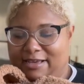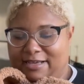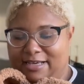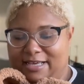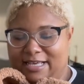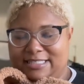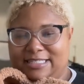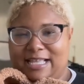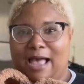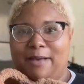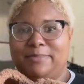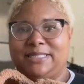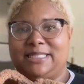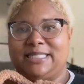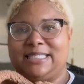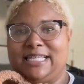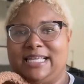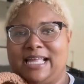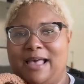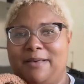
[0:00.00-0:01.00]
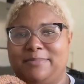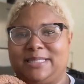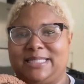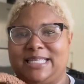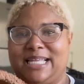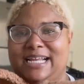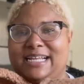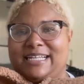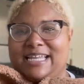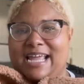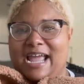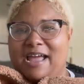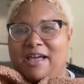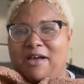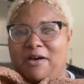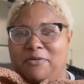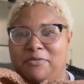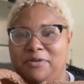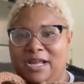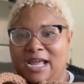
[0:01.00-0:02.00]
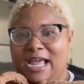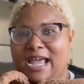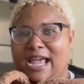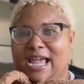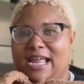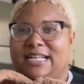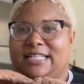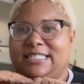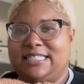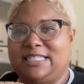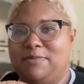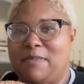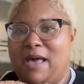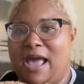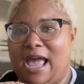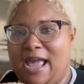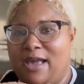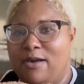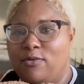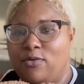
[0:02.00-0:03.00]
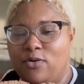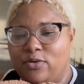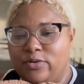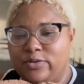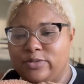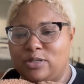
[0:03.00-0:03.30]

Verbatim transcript: Cause I'm sitting down and it's to my ankle,